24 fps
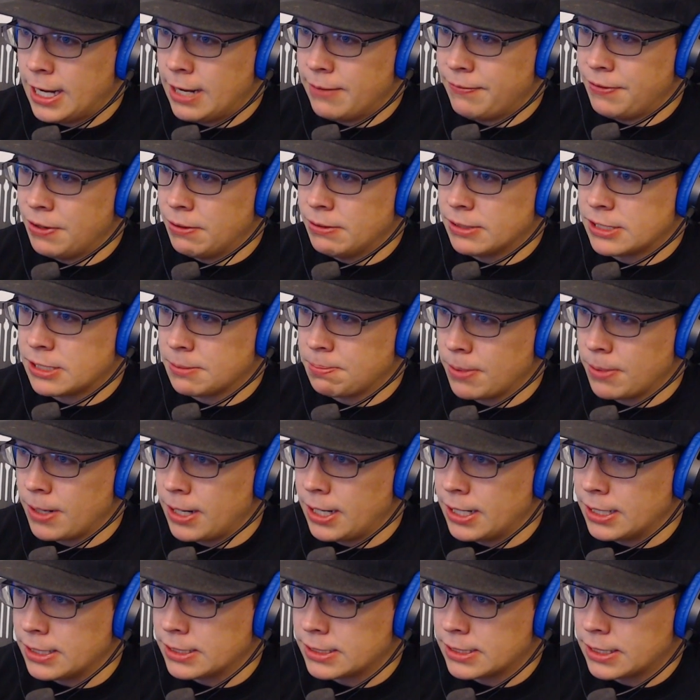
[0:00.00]
I'm very
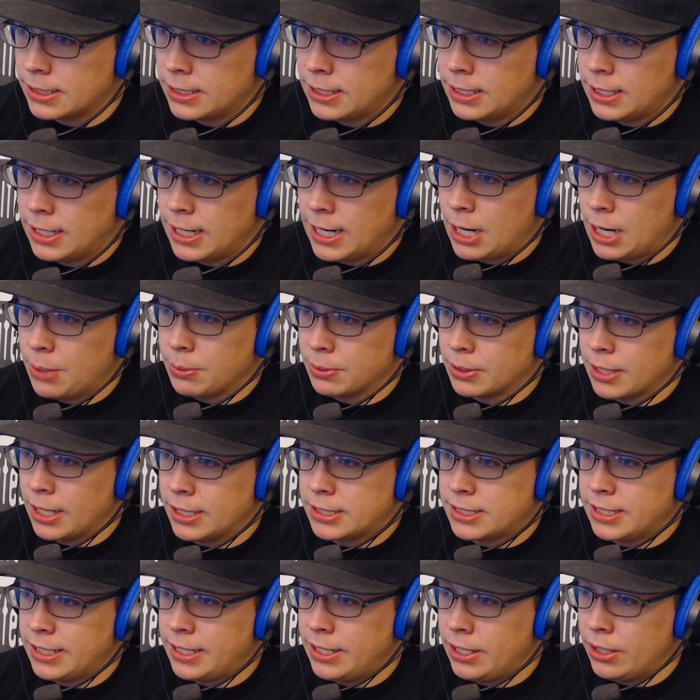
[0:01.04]
surprised. I would
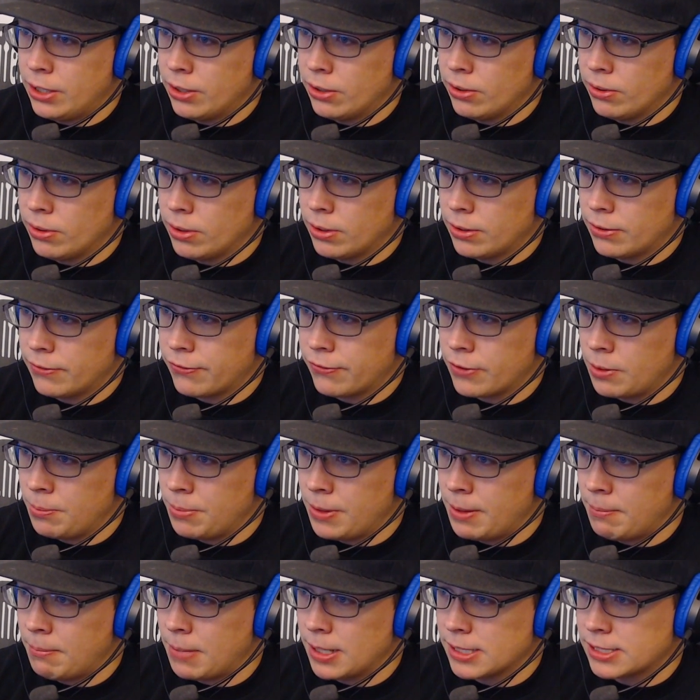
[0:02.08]
like to hear
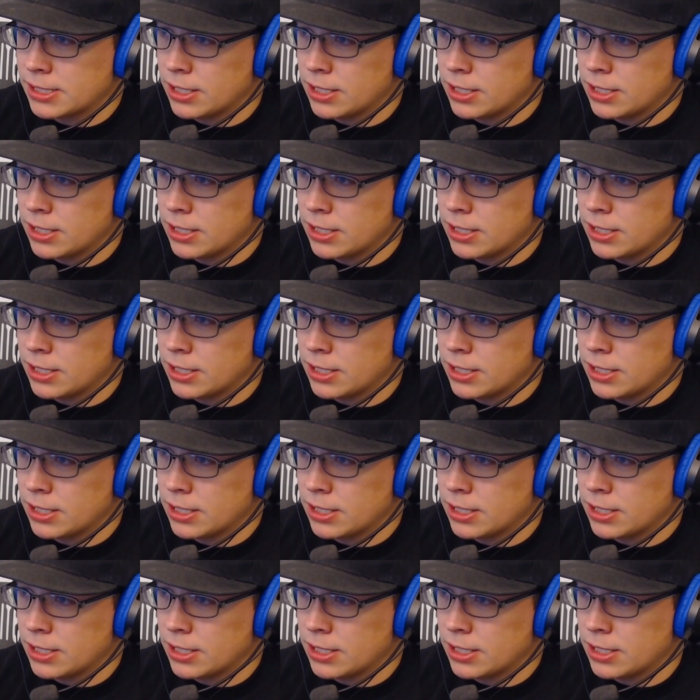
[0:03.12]
from them